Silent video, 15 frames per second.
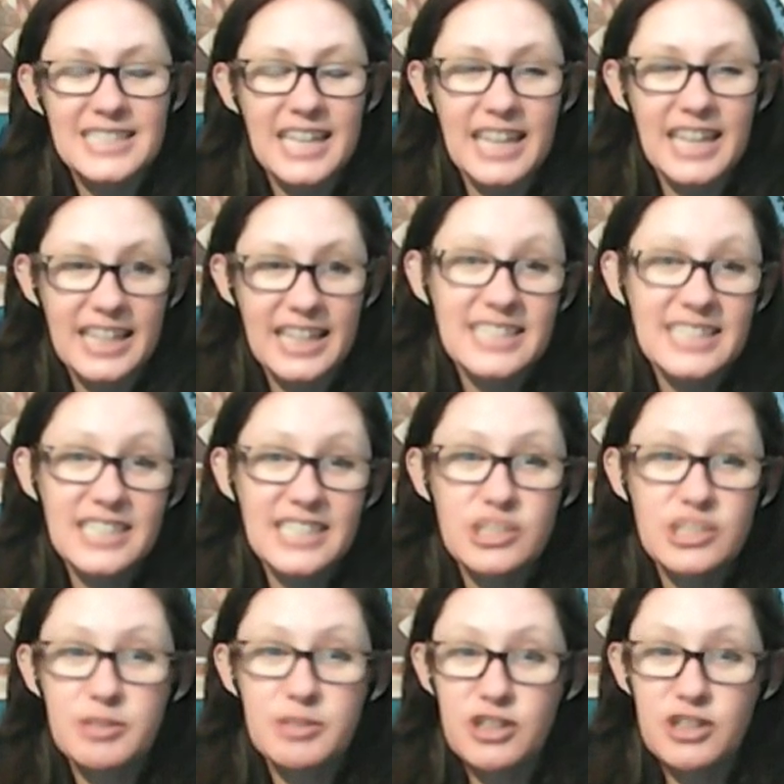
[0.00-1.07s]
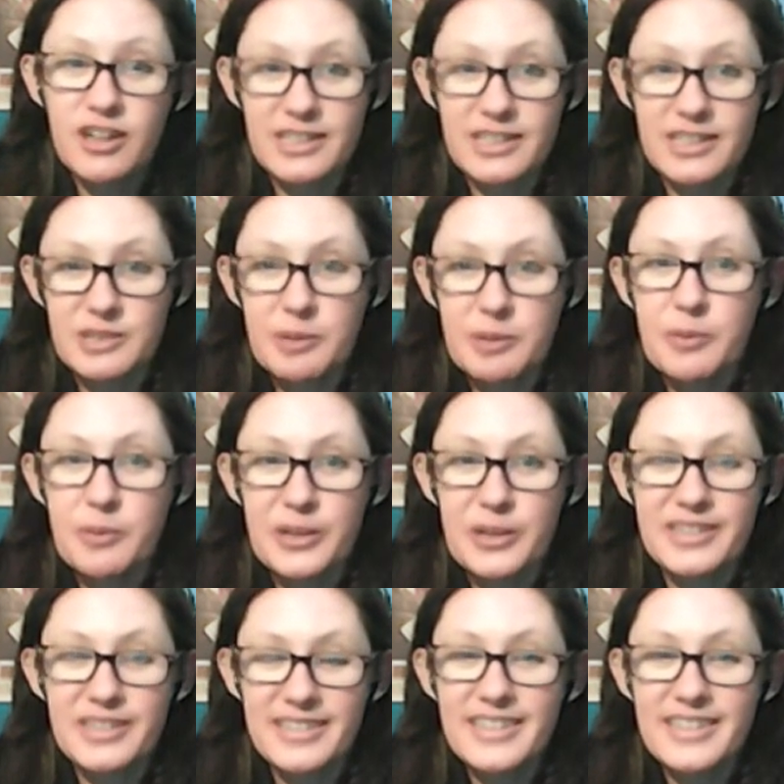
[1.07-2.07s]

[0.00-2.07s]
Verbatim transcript: And like they say chimichangas at one point.